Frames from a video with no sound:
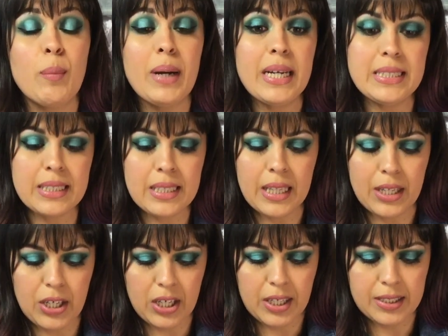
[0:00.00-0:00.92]
my
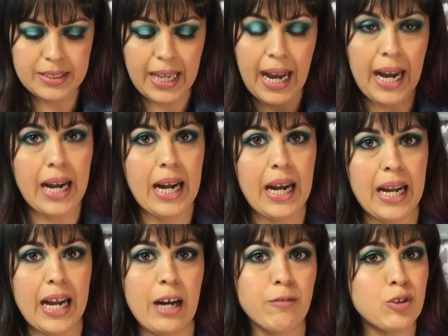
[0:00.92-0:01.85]
declutters, I
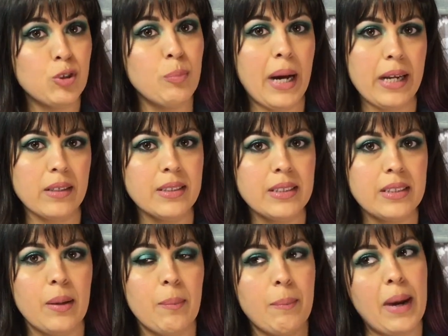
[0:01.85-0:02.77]
have two piles.
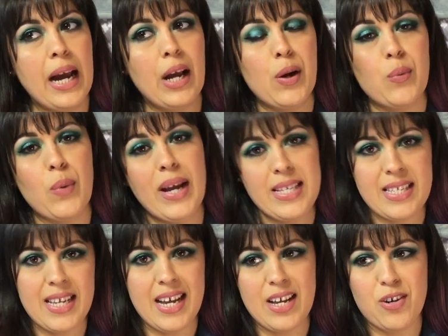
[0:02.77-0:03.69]
My right
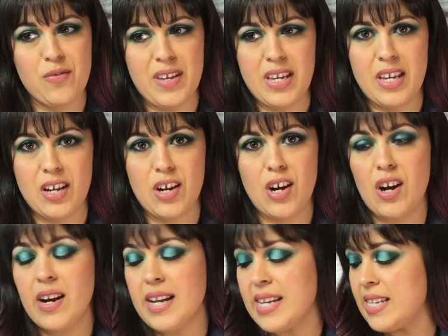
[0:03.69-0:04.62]
side over
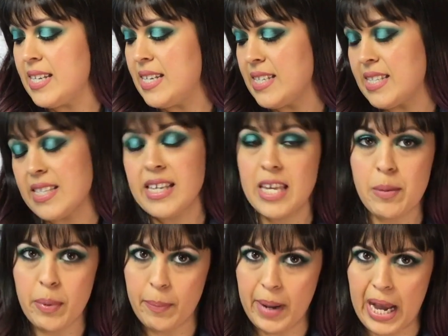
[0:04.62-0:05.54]
here is the
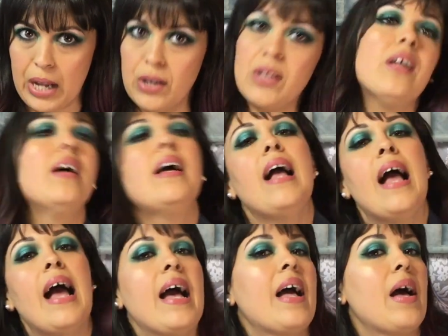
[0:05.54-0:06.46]
keep pile,
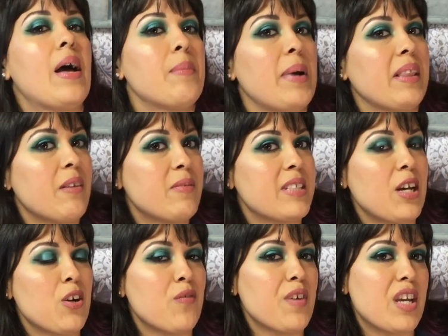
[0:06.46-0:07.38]
and my left
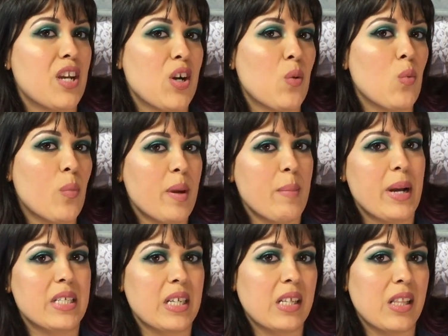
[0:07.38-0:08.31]
side over here will be my
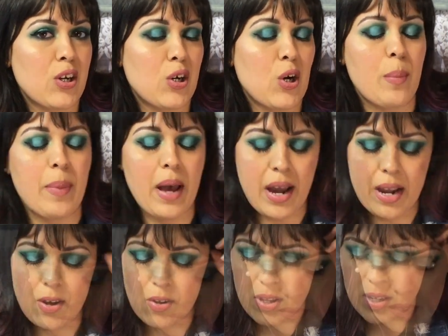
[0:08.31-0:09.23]
declutter
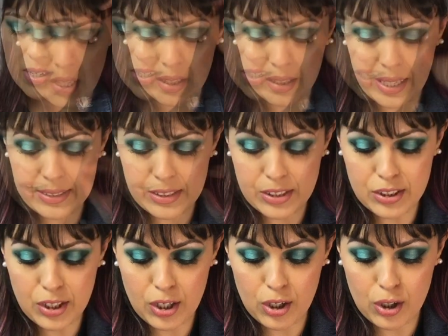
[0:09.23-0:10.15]
pile. Let's
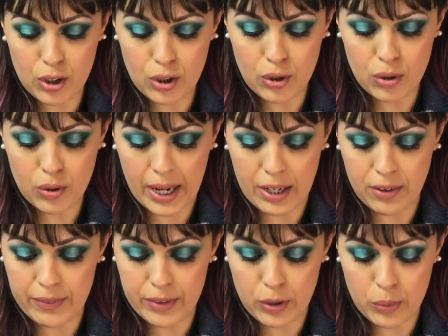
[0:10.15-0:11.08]
go. I don't
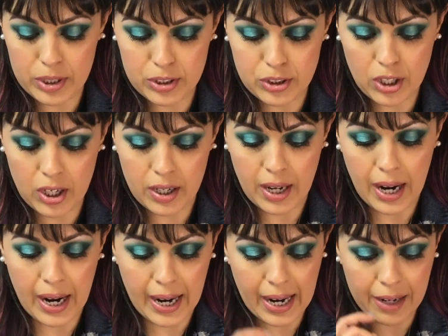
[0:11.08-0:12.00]
even know where to start.
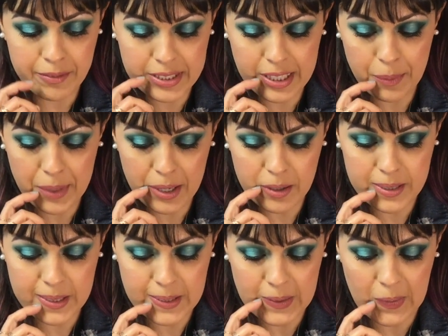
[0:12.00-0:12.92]
I have some that are
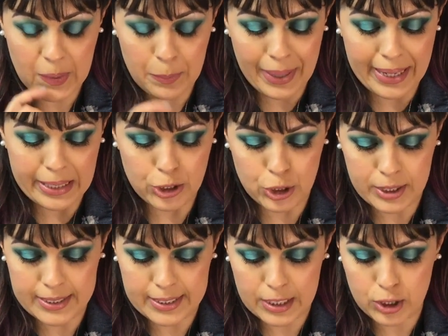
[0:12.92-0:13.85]
still in
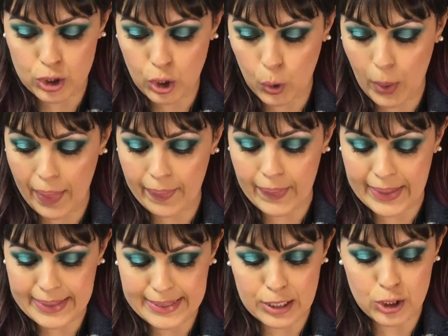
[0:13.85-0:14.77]
packages, so
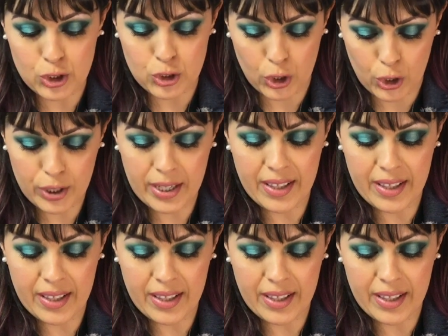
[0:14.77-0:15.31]
let's start